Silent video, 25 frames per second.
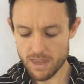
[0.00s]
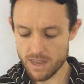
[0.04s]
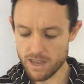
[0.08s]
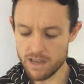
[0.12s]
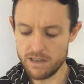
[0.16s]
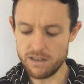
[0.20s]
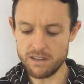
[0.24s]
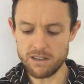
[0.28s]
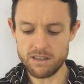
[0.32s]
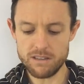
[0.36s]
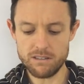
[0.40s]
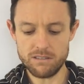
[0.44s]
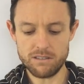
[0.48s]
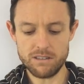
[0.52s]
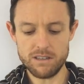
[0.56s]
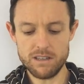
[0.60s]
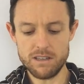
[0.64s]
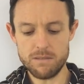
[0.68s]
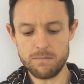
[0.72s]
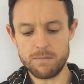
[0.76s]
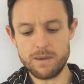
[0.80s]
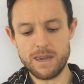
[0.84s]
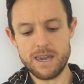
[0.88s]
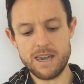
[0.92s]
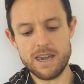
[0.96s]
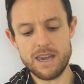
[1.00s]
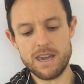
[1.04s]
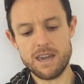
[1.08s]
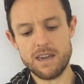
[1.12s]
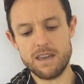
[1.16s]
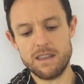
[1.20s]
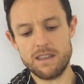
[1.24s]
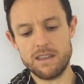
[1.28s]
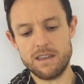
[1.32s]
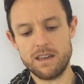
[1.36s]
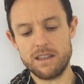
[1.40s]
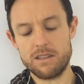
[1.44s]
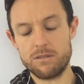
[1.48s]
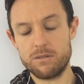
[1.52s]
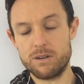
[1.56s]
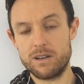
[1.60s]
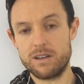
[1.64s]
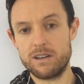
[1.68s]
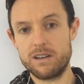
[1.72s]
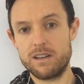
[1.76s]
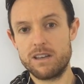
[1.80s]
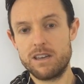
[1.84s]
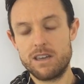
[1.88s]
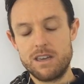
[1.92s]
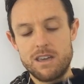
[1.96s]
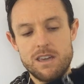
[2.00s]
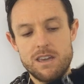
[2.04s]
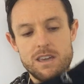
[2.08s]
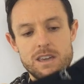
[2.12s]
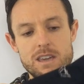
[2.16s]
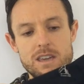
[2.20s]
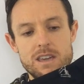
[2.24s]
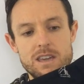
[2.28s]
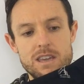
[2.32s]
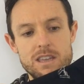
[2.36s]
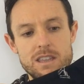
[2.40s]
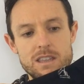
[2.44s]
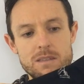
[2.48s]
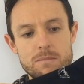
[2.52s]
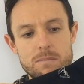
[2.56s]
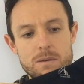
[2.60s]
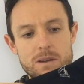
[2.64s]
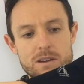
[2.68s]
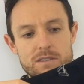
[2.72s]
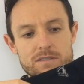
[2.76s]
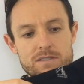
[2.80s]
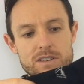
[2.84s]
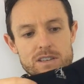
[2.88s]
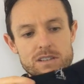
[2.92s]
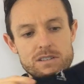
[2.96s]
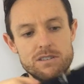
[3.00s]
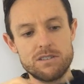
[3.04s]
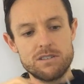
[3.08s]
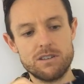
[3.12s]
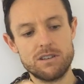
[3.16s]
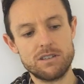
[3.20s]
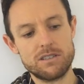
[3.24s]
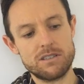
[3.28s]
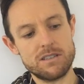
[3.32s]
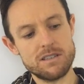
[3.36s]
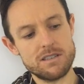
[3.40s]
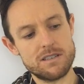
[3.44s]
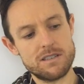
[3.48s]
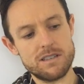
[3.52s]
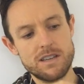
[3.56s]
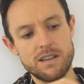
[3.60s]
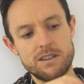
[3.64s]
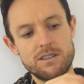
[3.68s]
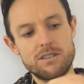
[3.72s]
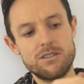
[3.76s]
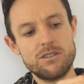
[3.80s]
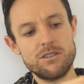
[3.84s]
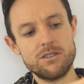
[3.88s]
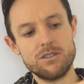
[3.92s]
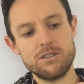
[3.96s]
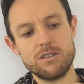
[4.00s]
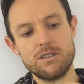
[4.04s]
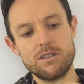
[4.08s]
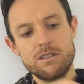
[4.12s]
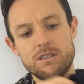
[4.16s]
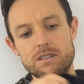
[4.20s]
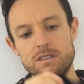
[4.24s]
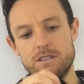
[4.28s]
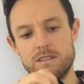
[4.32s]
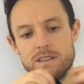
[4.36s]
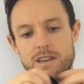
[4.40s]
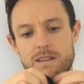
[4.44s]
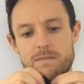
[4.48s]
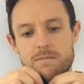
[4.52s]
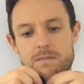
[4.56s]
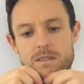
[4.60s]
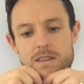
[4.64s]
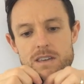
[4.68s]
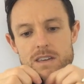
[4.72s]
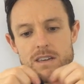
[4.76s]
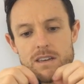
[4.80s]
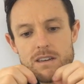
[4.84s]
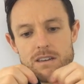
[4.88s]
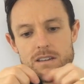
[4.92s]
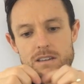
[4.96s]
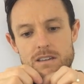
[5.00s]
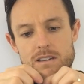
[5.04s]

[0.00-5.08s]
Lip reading: And you can see the pair, the other one in the pair of these socks is starting to do the same thing.